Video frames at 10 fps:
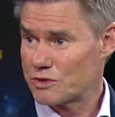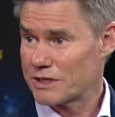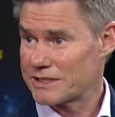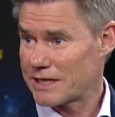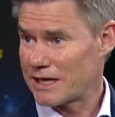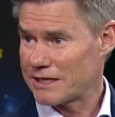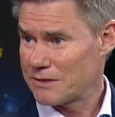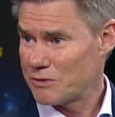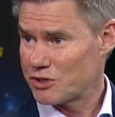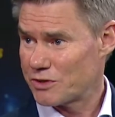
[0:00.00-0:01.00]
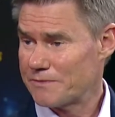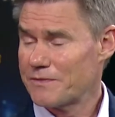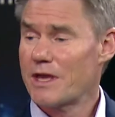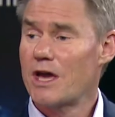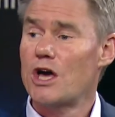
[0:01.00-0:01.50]
using satellite imagery.
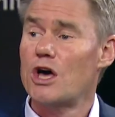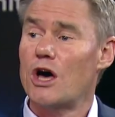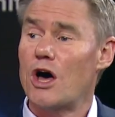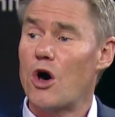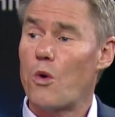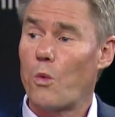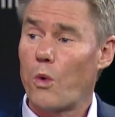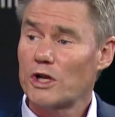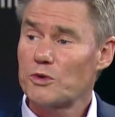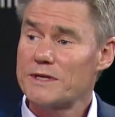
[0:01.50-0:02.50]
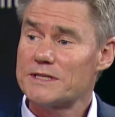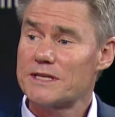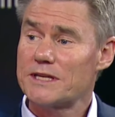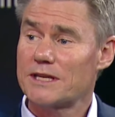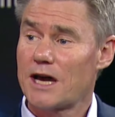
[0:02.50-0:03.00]
Uh, what we are
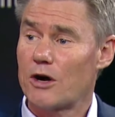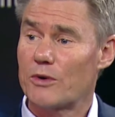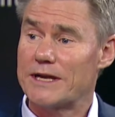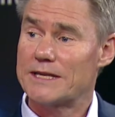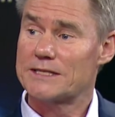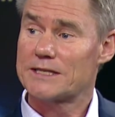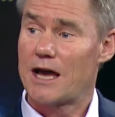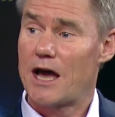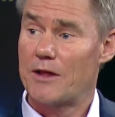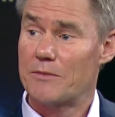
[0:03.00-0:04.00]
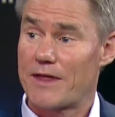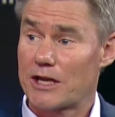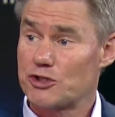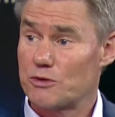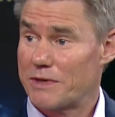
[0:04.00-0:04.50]
seeing now is, uh,
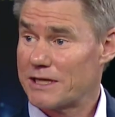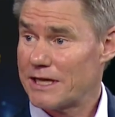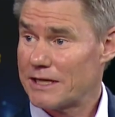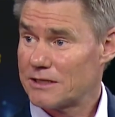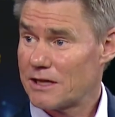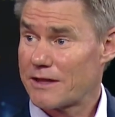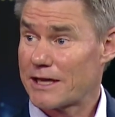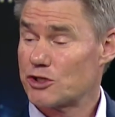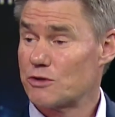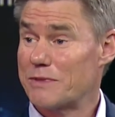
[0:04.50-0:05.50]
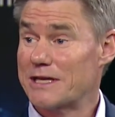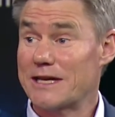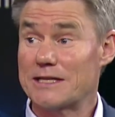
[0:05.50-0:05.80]
thanks to big data, thanks to big